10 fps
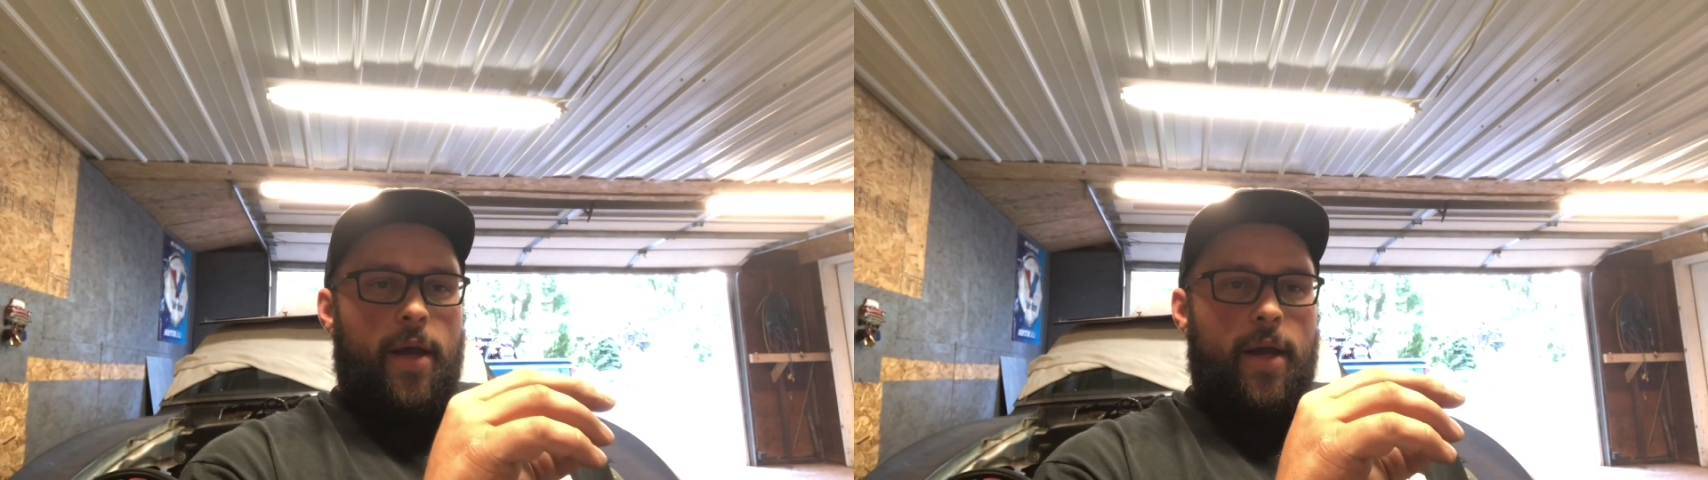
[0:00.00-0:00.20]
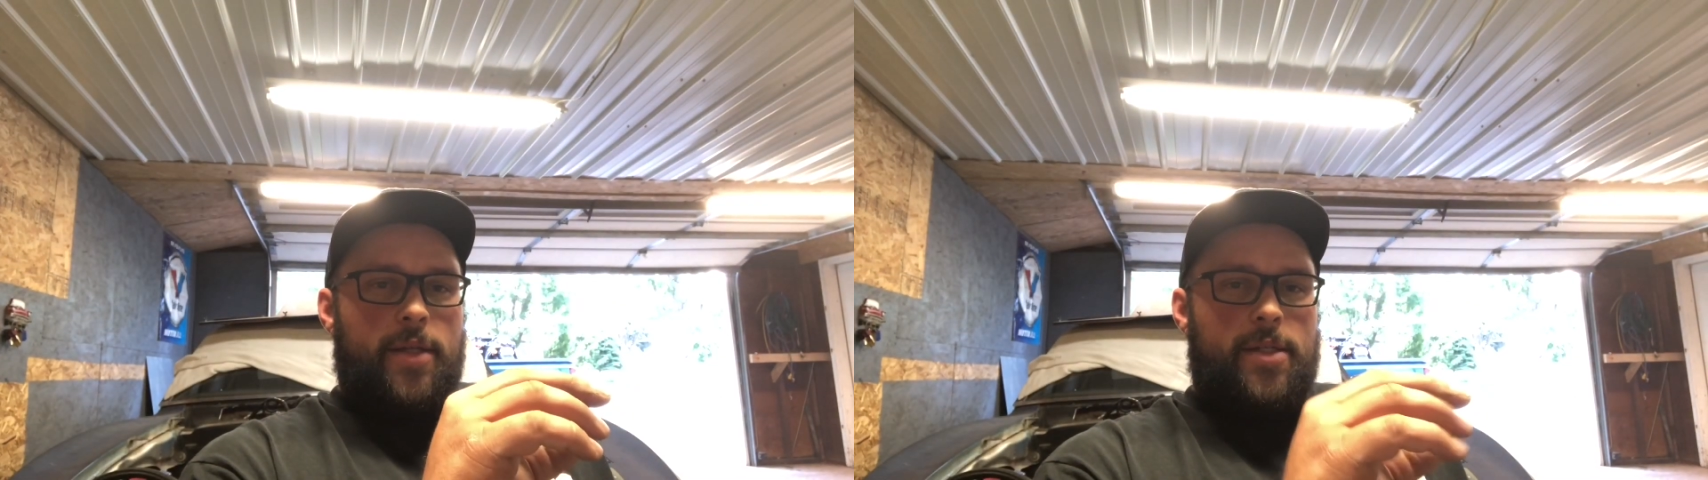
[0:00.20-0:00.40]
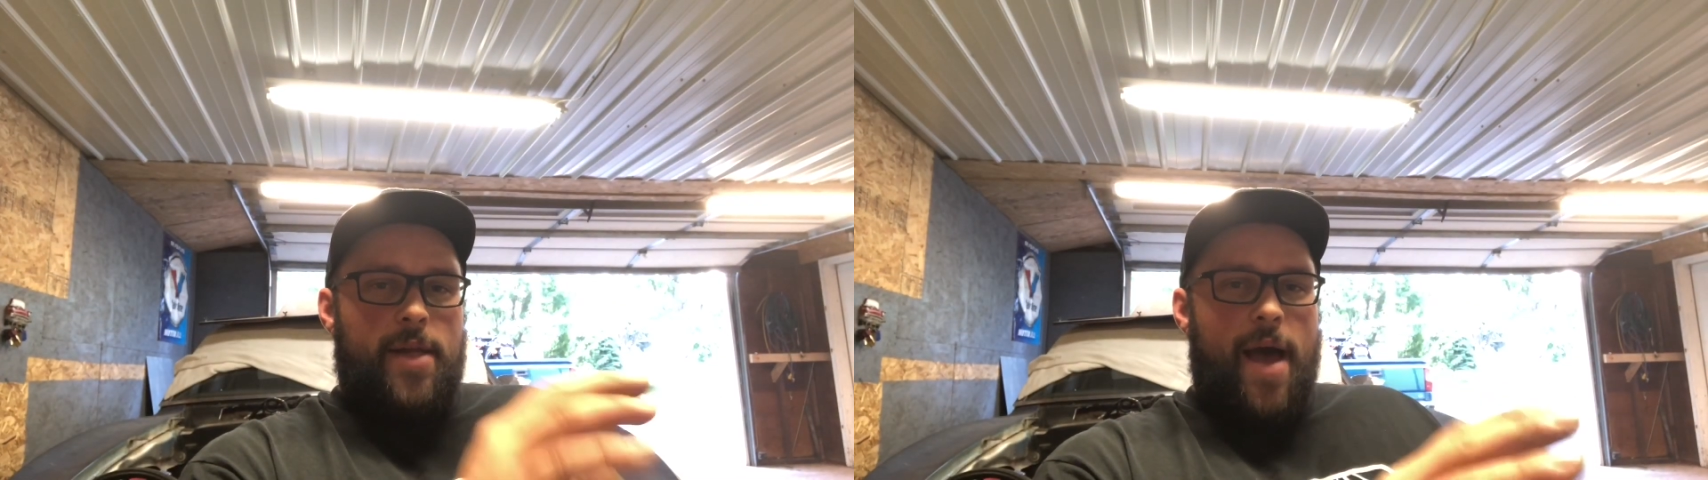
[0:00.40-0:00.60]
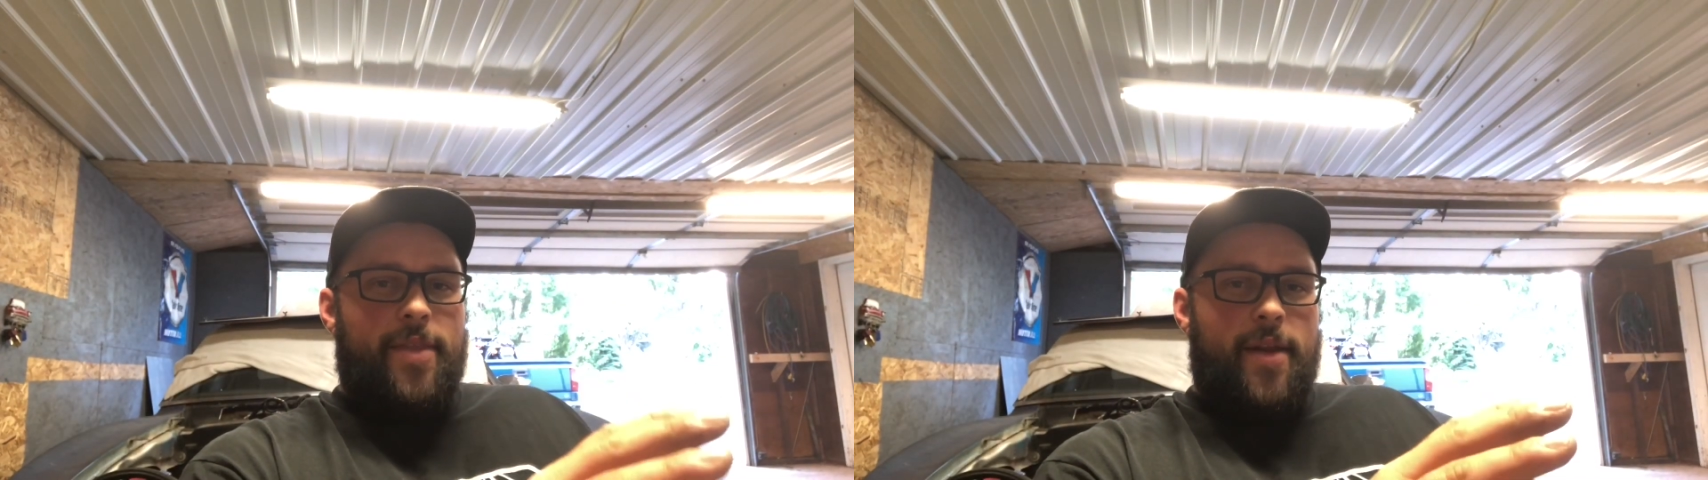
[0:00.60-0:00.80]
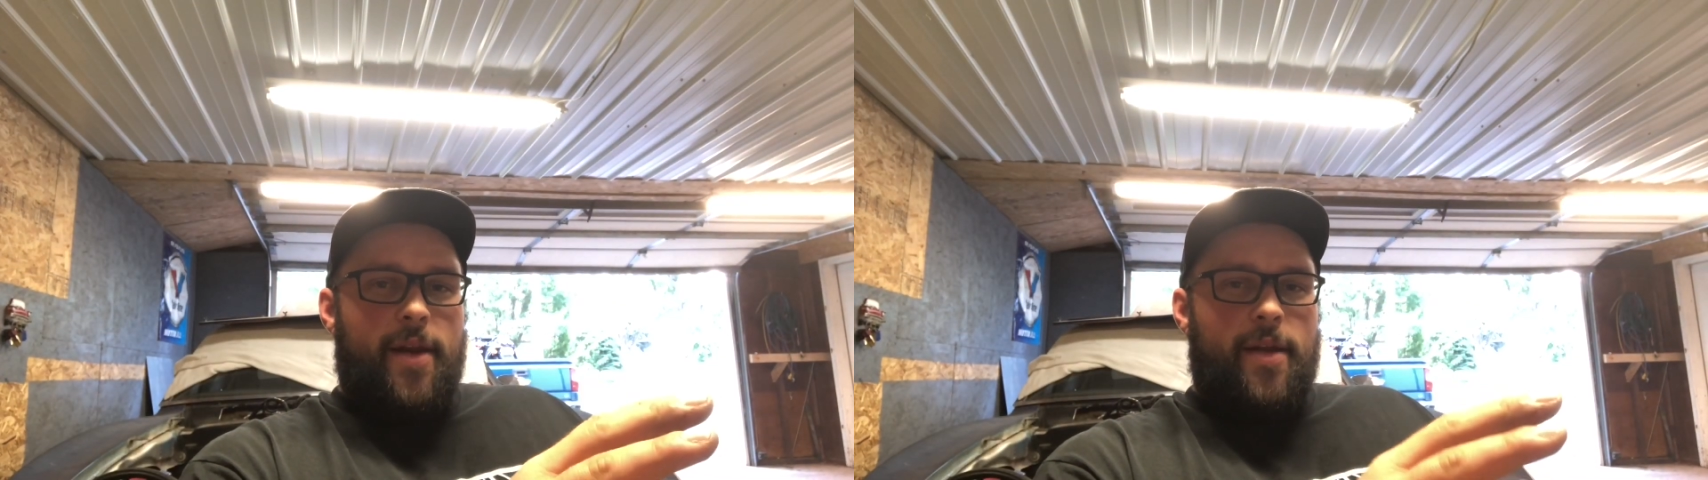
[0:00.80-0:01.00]
It's
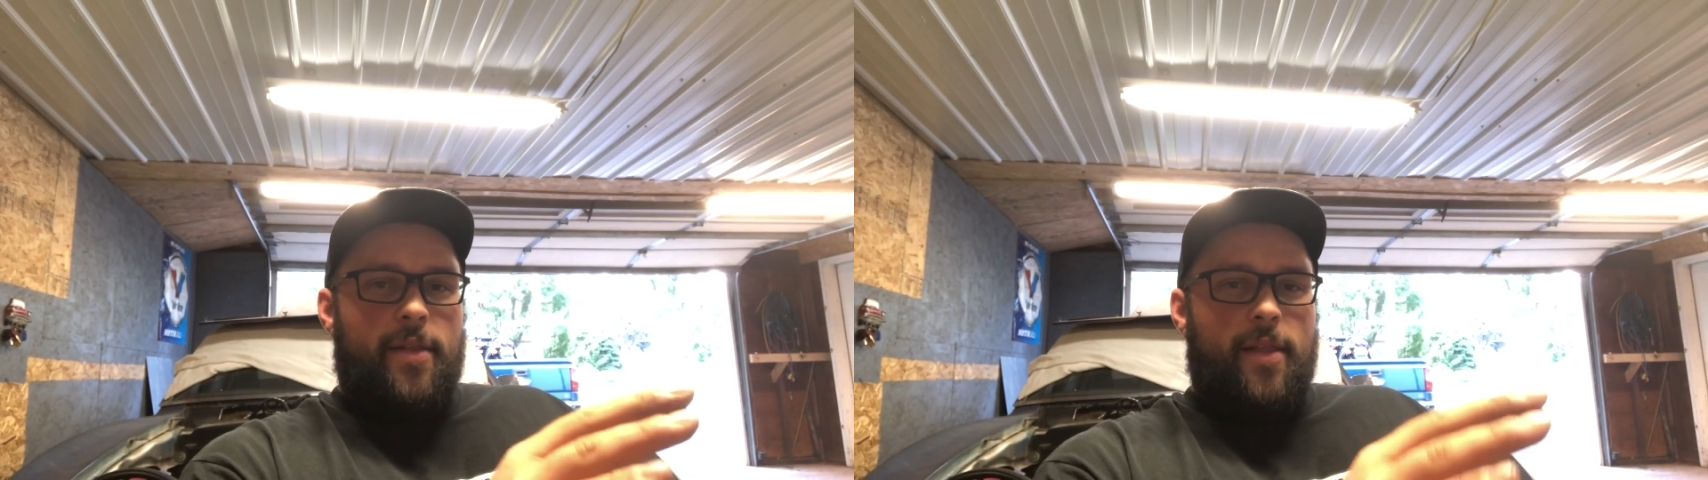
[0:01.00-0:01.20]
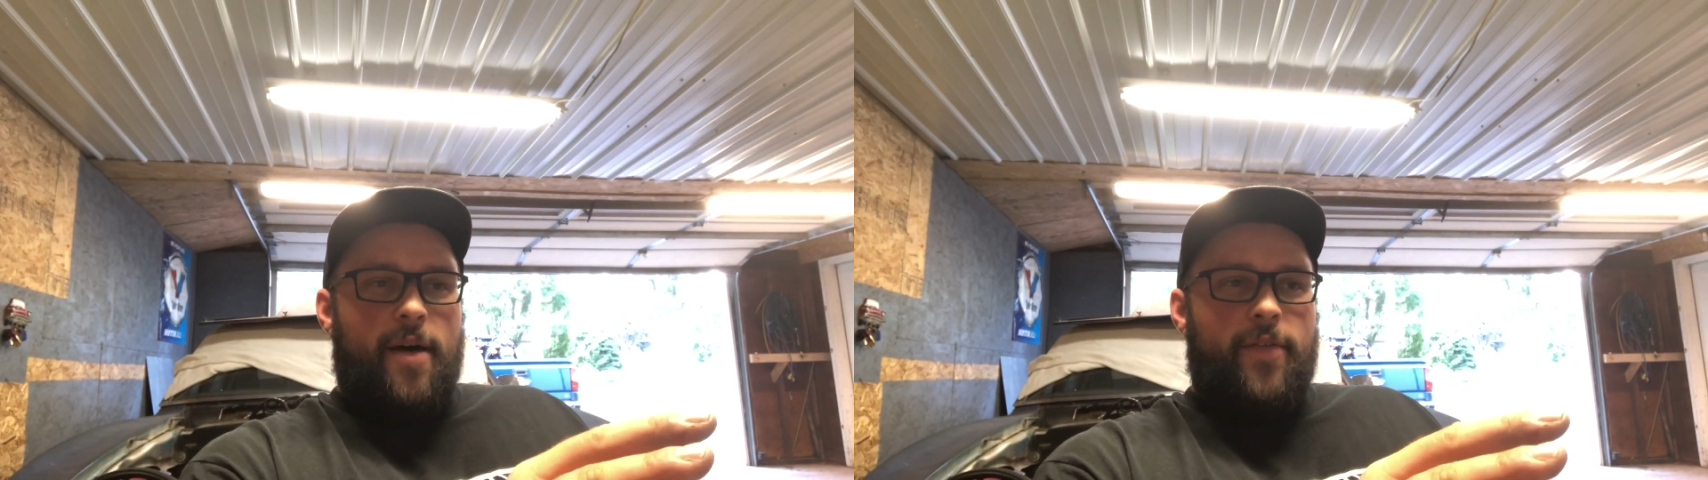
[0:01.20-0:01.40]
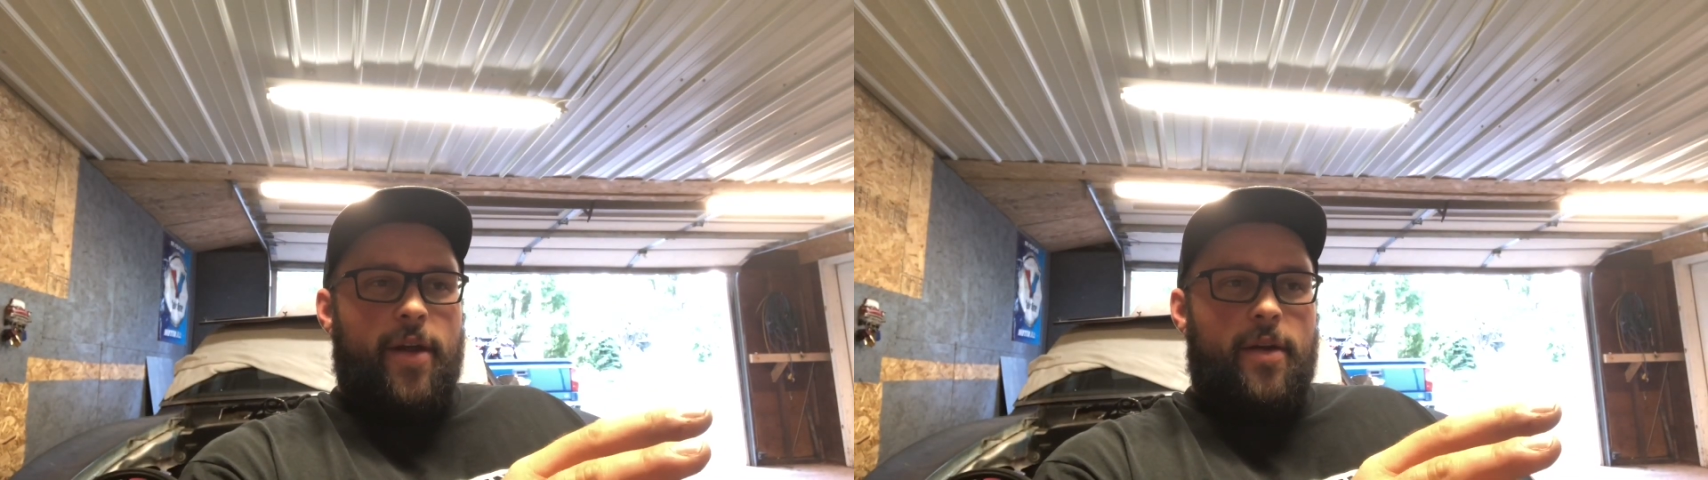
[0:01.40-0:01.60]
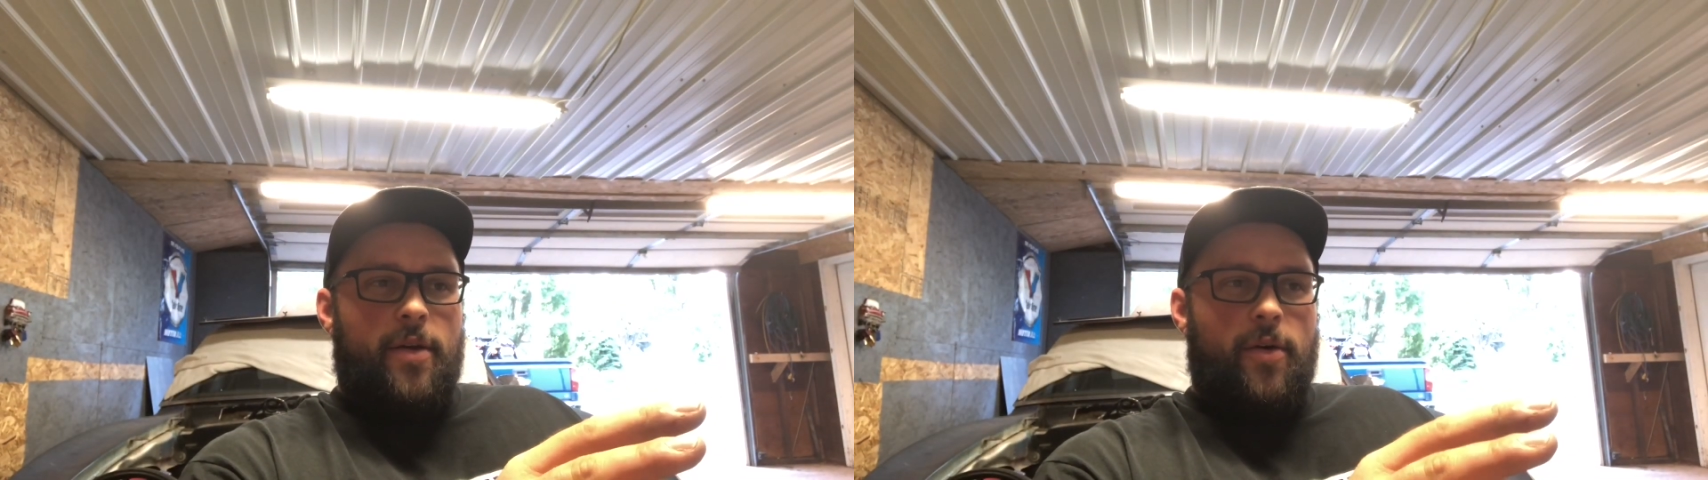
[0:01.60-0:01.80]
not that I didn't love it,